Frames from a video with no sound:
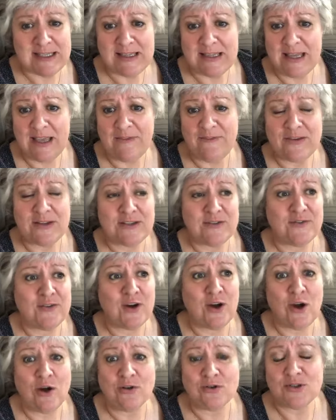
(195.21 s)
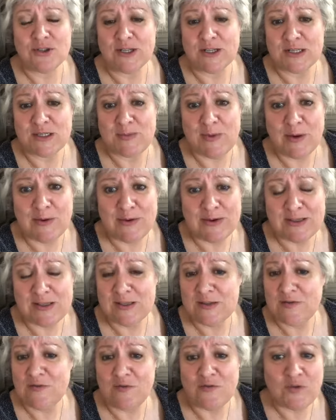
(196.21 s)
in there for different cultural
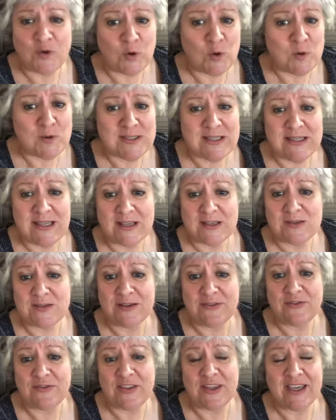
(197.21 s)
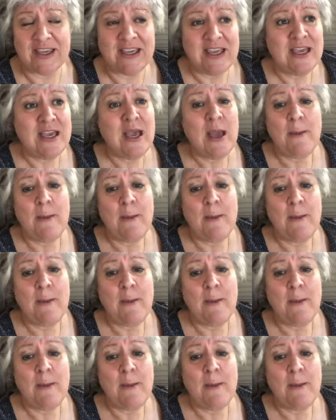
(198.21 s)
experiences and foods and that sort of thing.